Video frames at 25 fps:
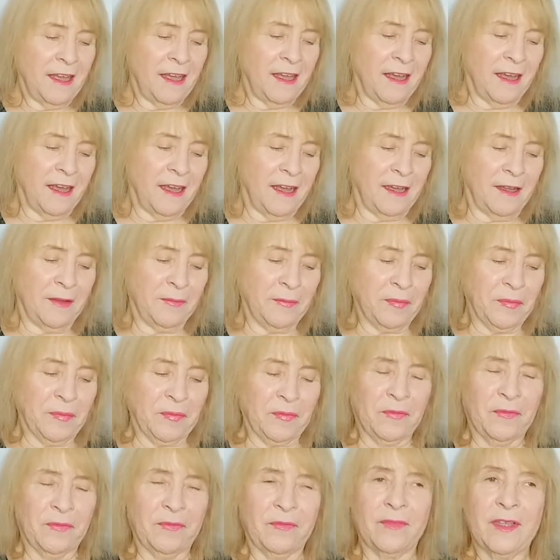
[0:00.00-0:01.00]

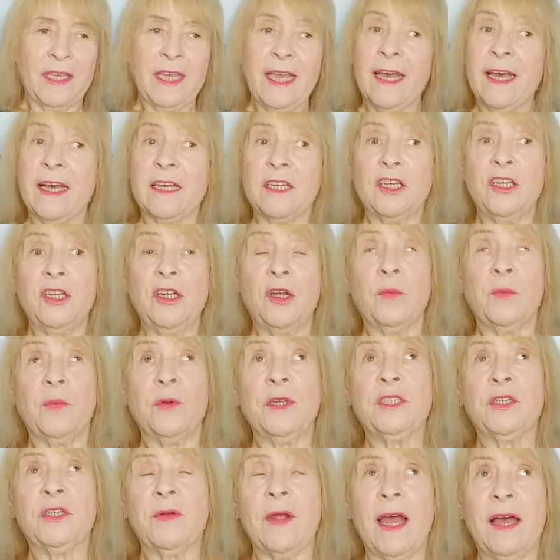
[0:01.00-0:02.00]
Yeah, you know, we
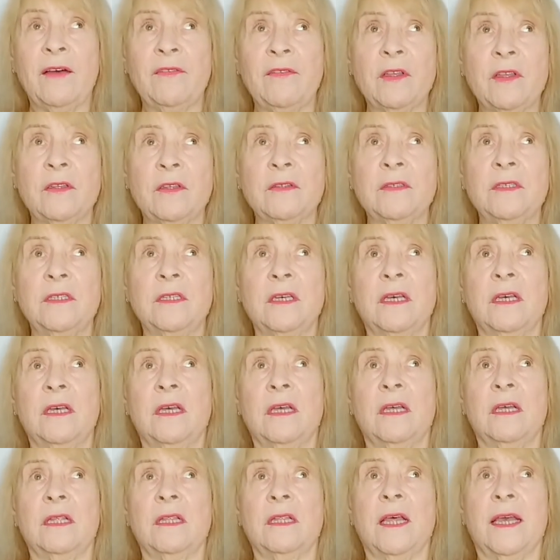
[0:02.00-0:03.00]
traveled
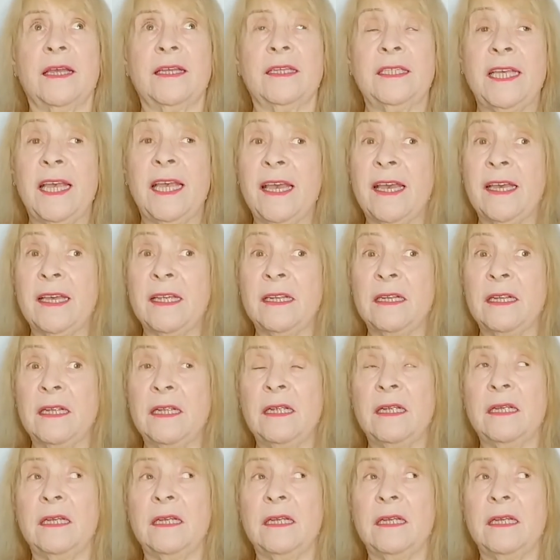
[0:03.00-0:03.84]
like 10